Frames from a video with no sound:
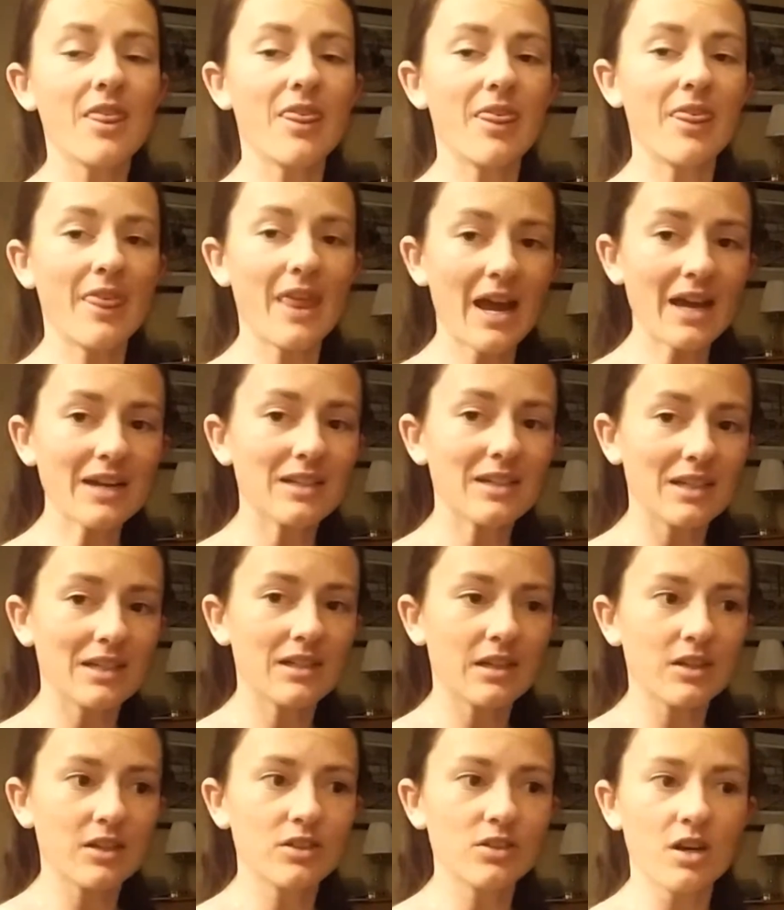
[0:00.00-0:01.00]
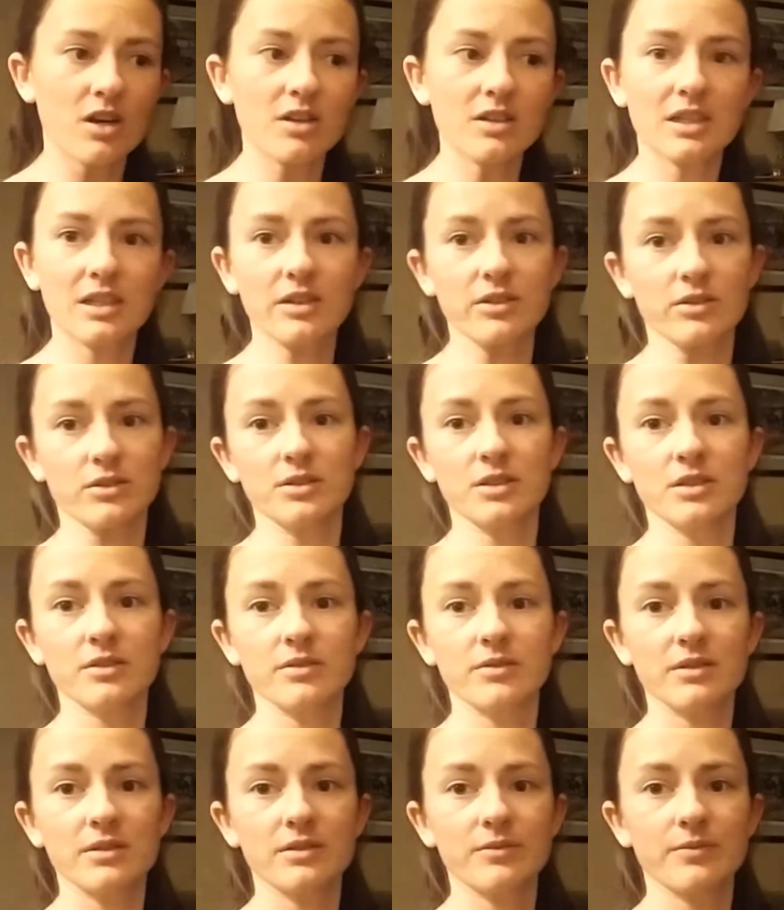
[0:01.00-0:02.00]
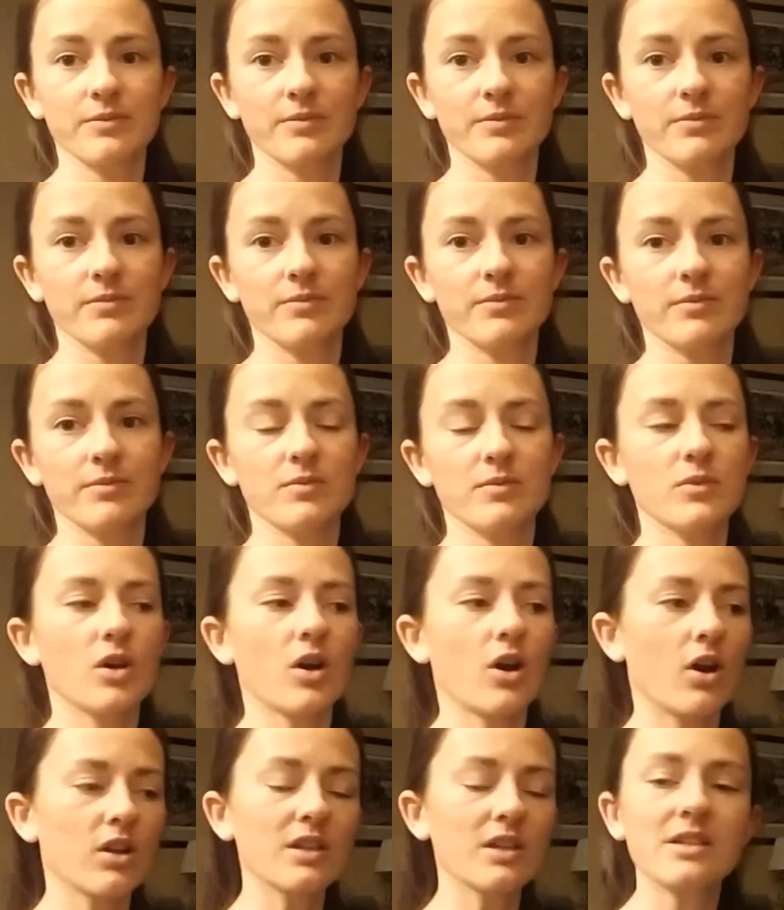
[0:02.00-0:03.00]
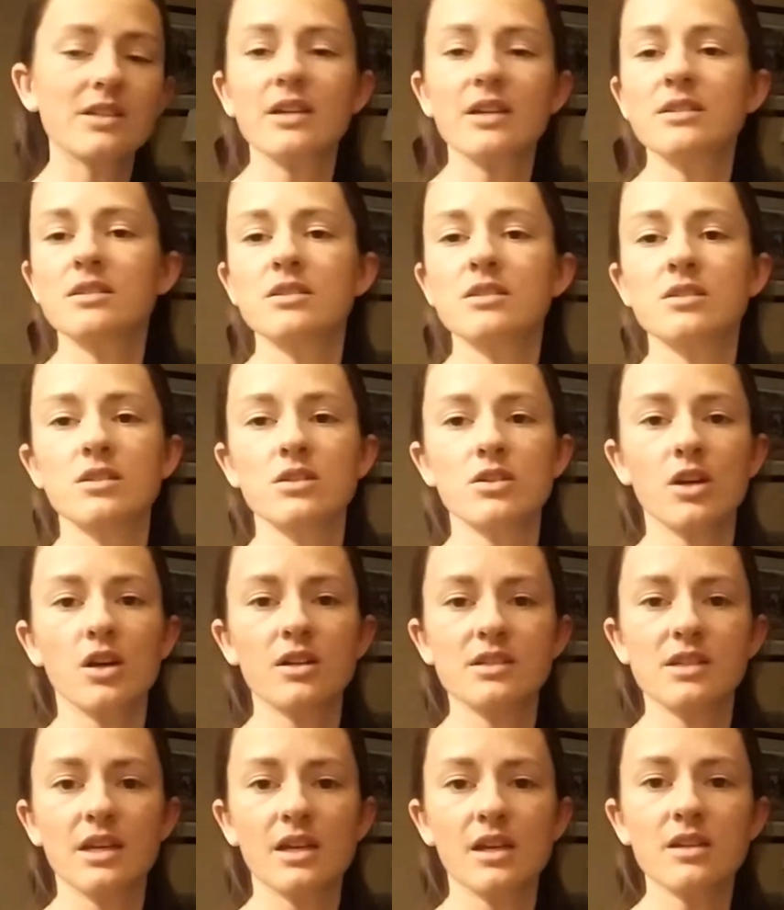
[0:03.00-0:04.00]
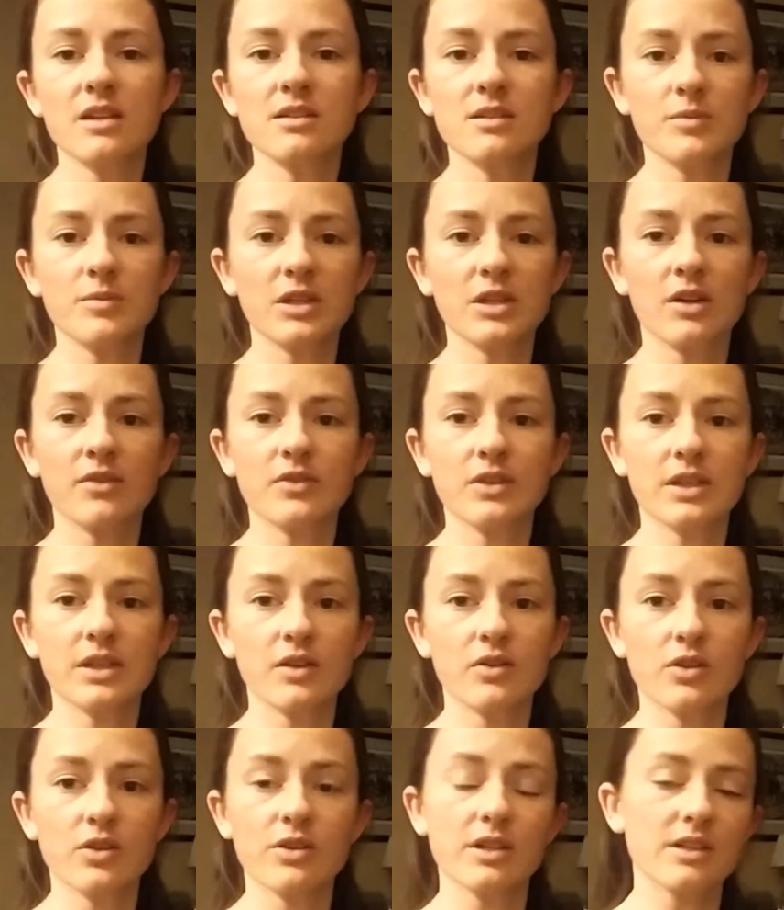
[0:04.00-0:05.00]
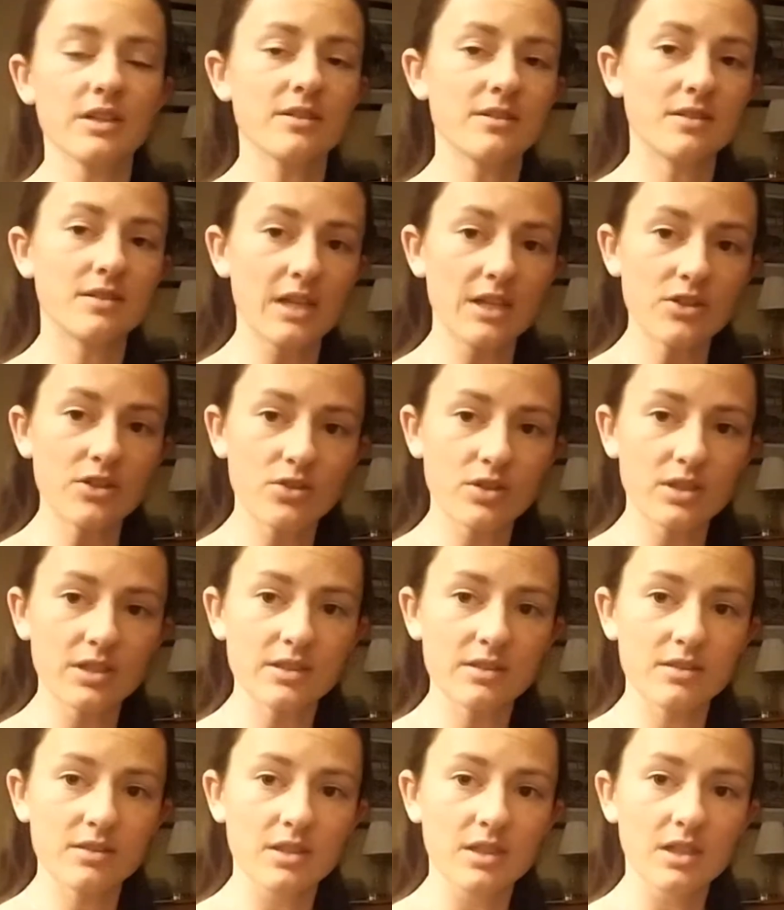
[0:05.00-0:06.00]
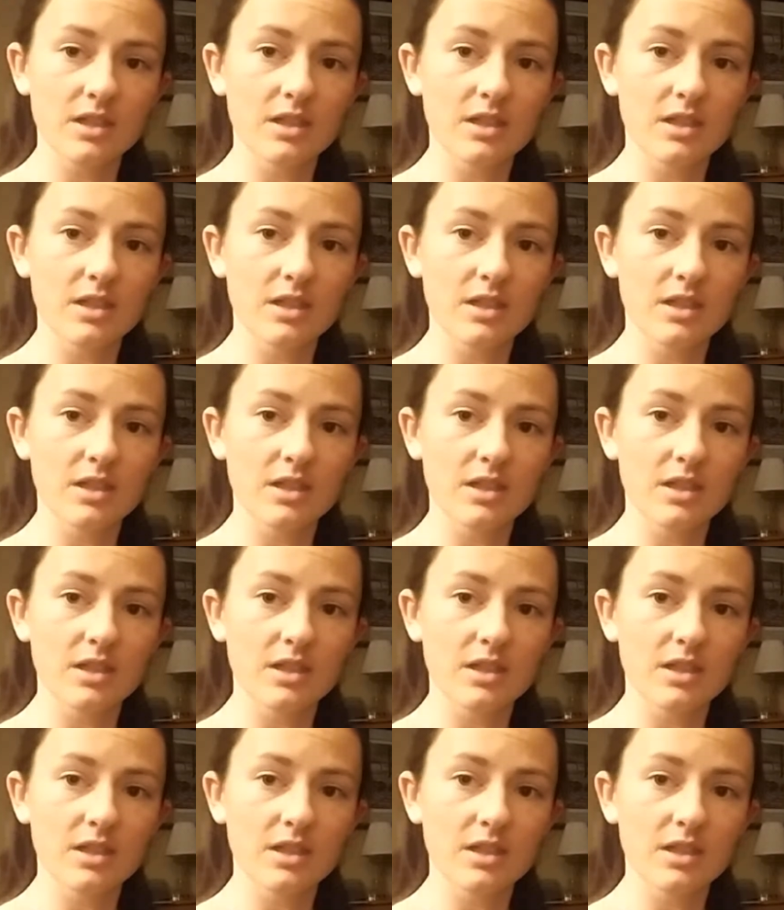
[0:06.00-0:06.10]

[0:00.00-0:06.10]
that can get a dog killed. All it takes is the dog taking something off the counter that is dangerous,